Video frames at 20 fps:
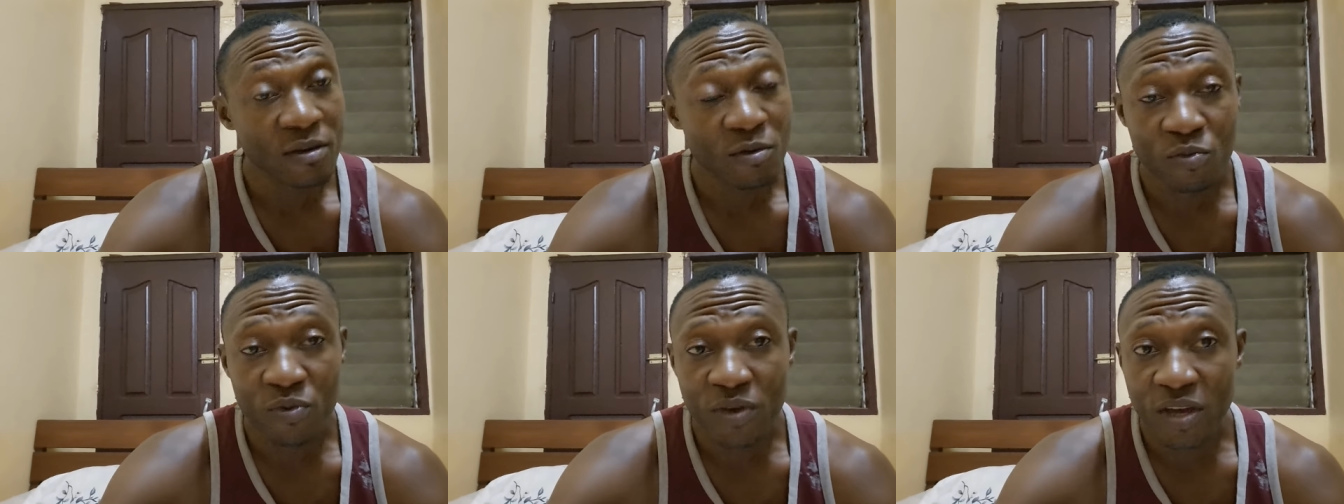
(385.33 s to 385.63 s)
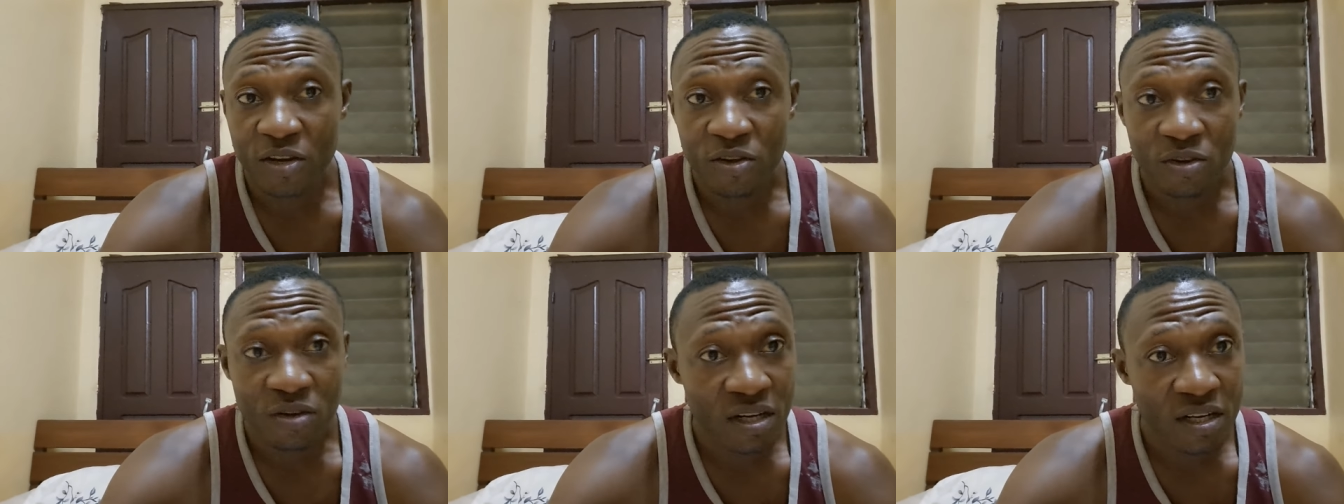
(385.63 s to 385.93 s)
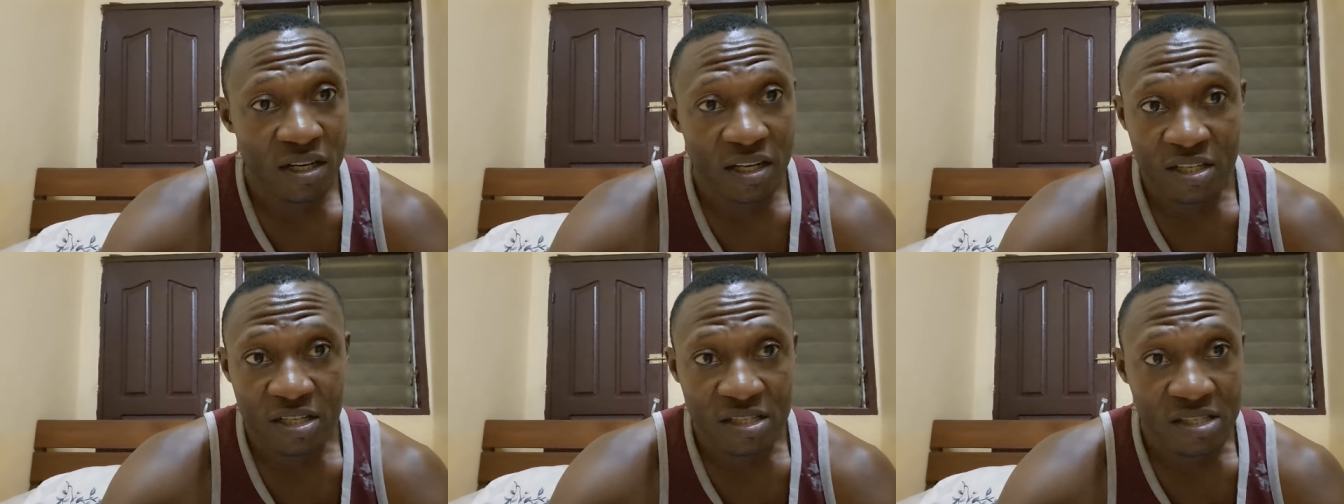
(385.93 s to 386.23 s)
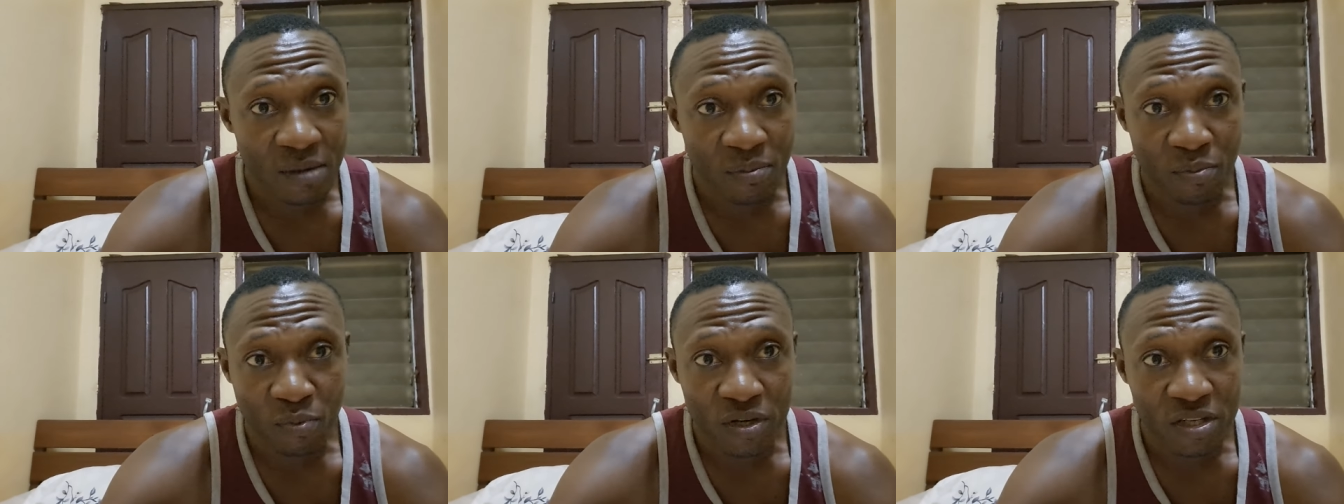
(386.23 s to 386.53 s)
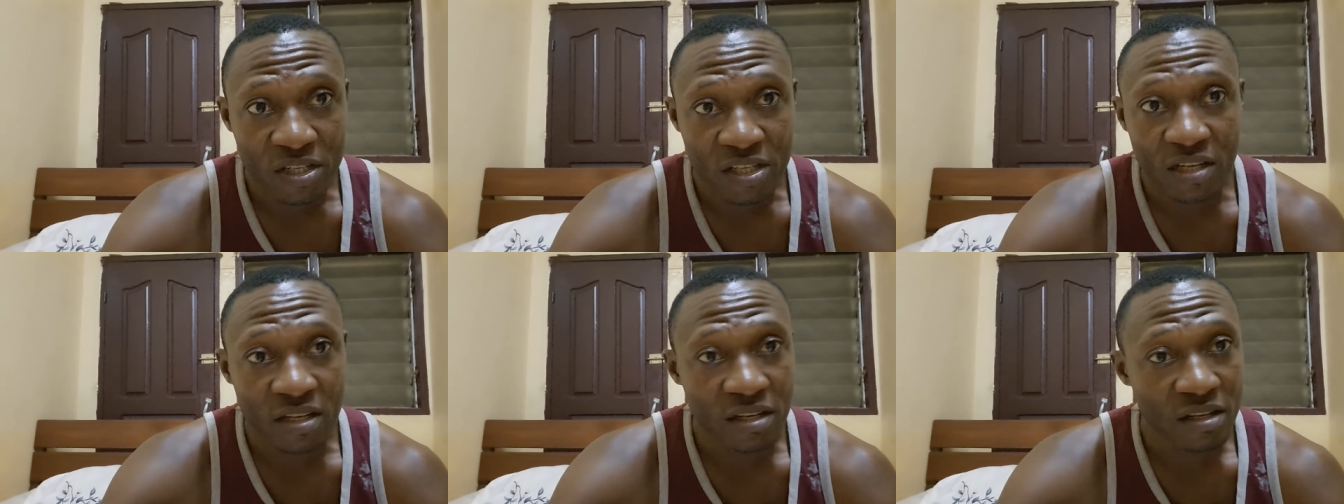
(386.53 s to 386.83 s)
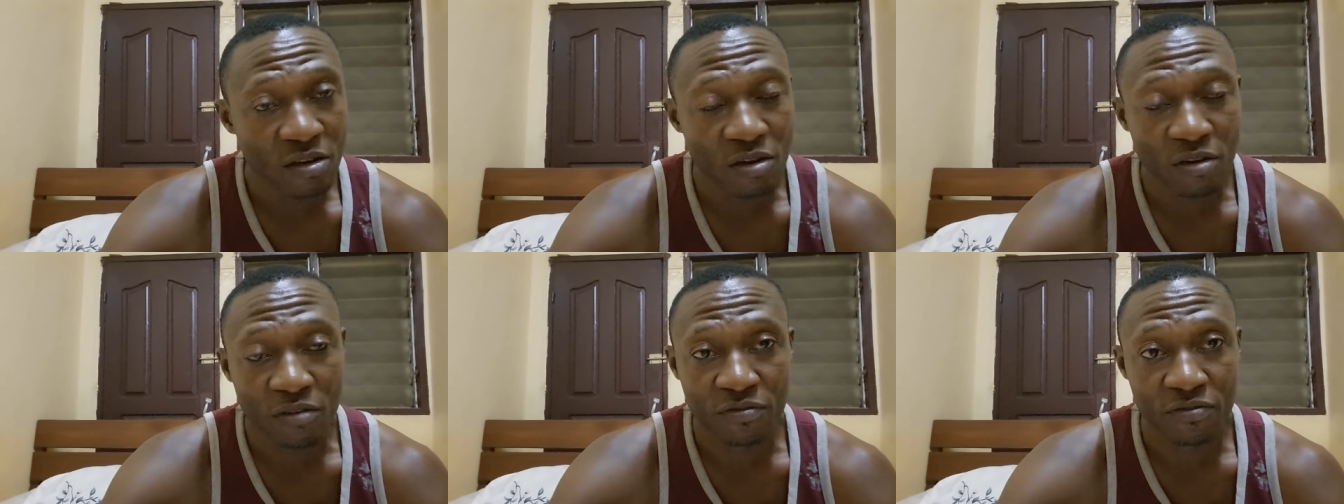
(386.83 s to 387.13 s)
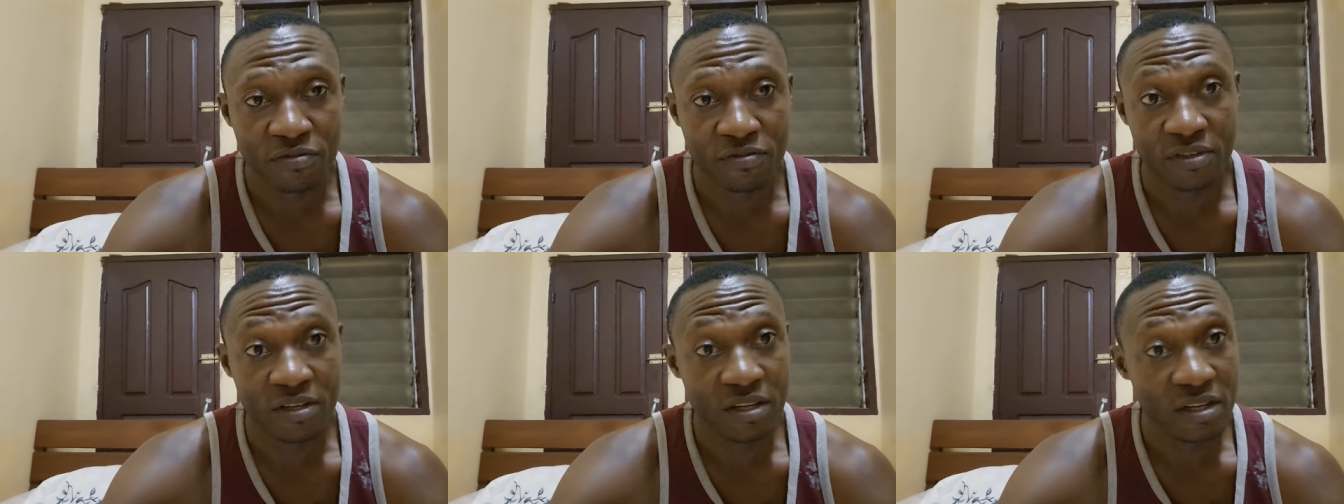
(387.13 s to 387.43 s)
We are not really disappointed
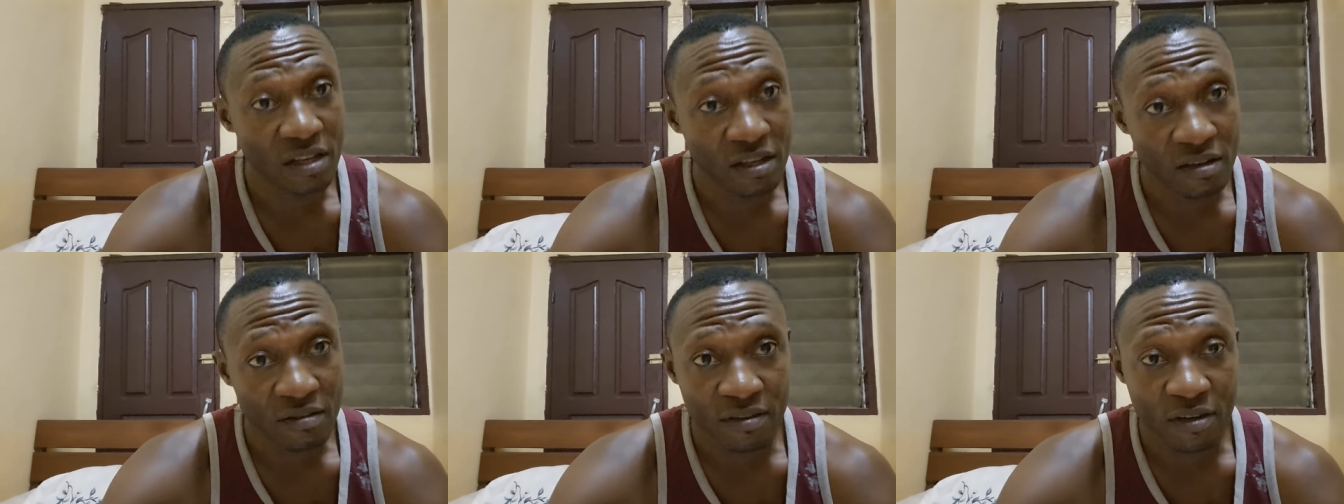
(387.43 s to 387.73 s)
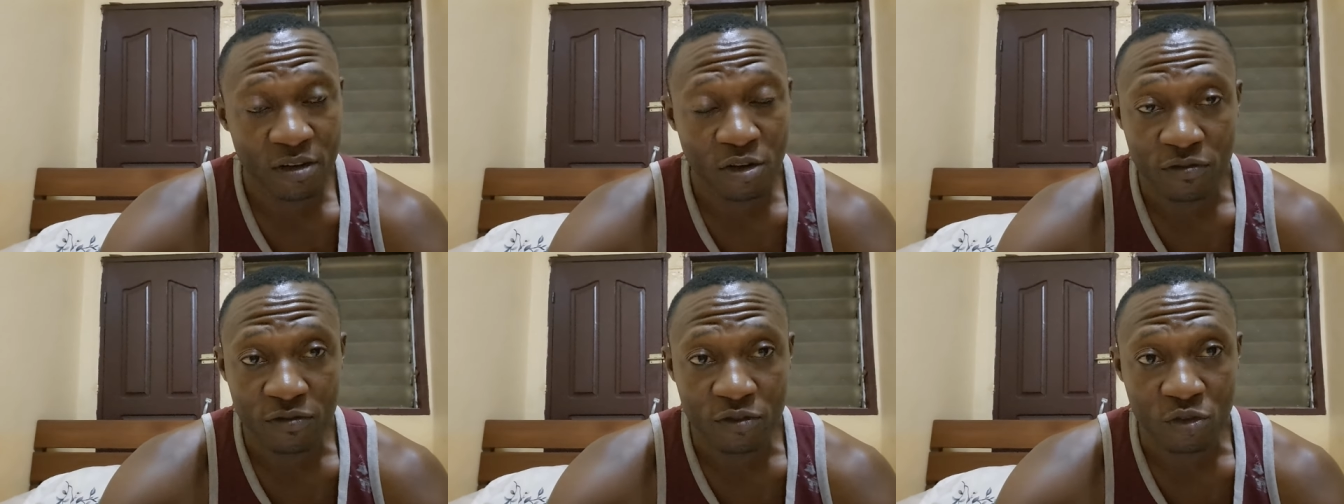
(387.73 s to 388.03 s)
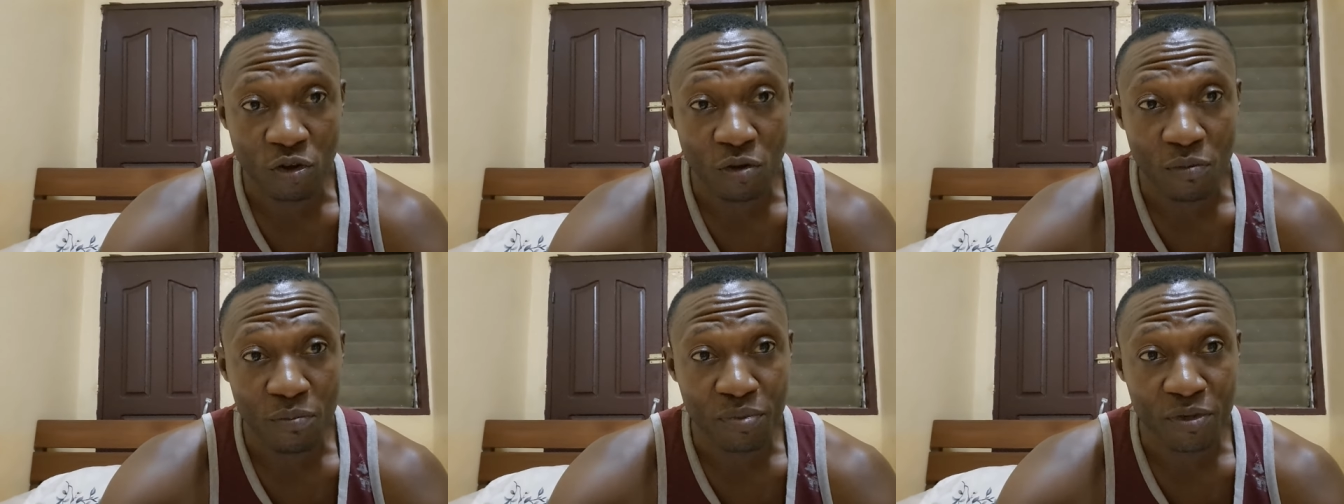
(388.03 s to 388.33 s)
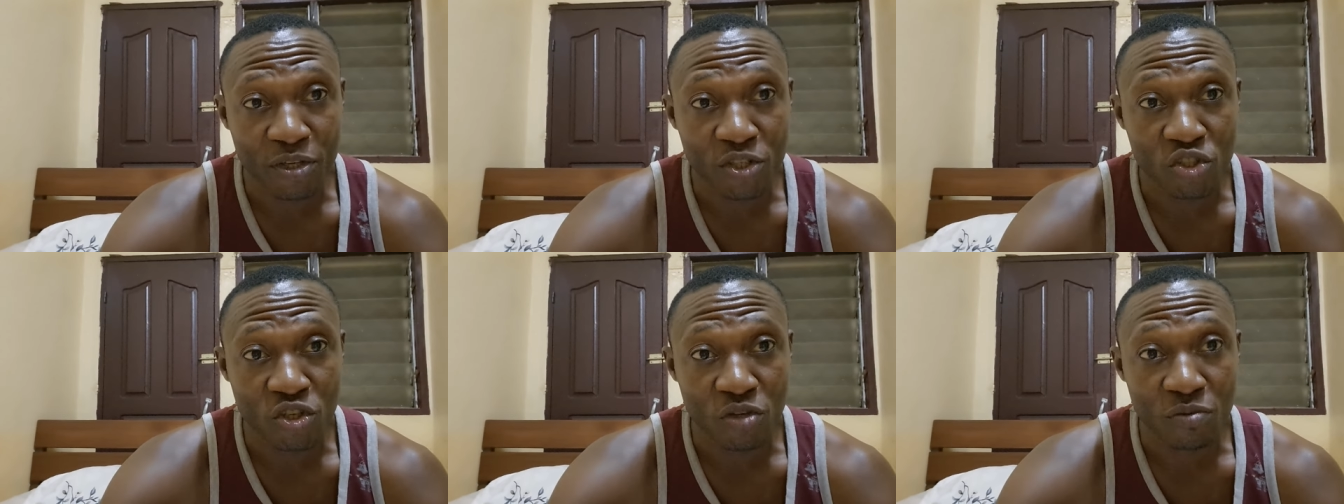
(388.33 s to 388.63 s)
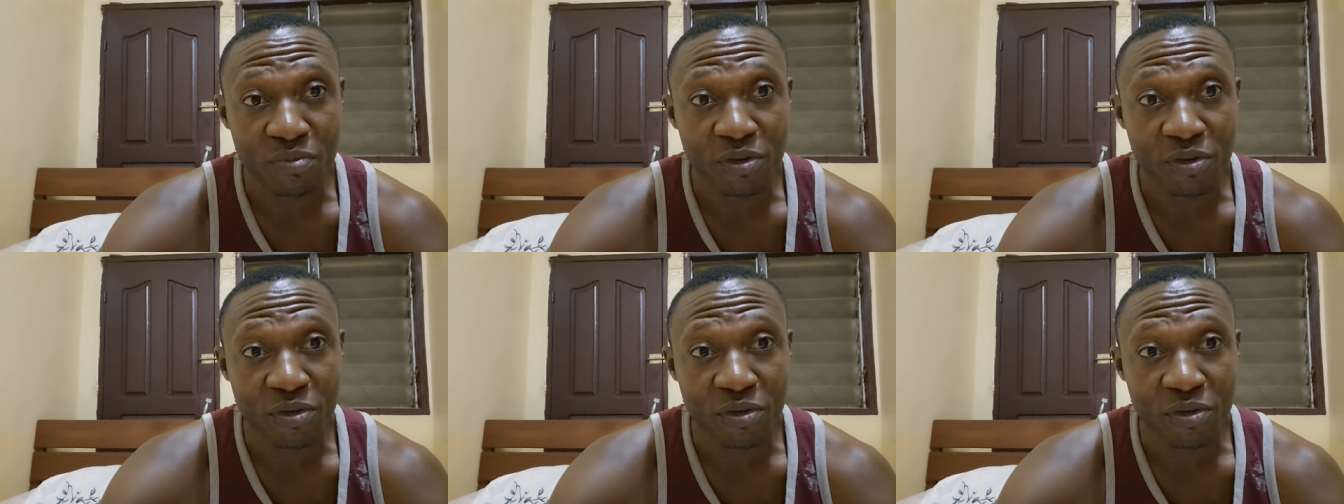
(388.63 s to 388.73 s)
of the level of the competition,